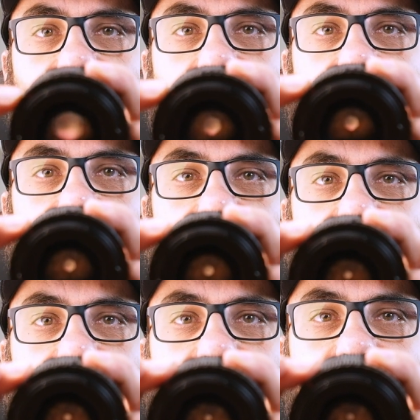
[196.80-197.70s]
So
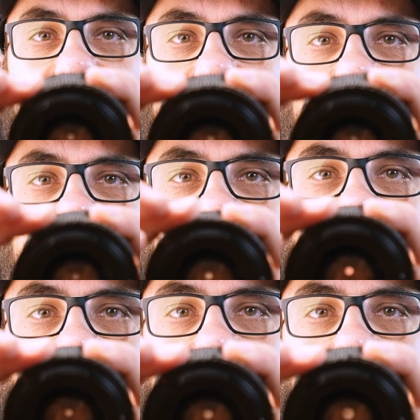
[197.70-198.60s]
these old lenses
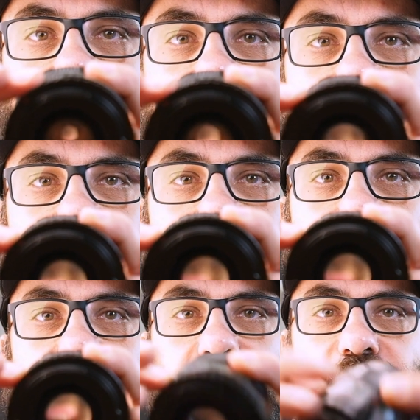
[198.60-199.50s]
allow me to do
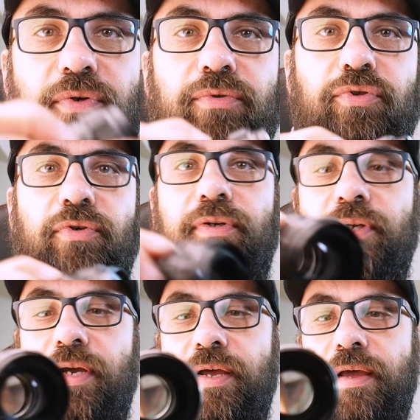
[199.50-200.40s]
the aperture control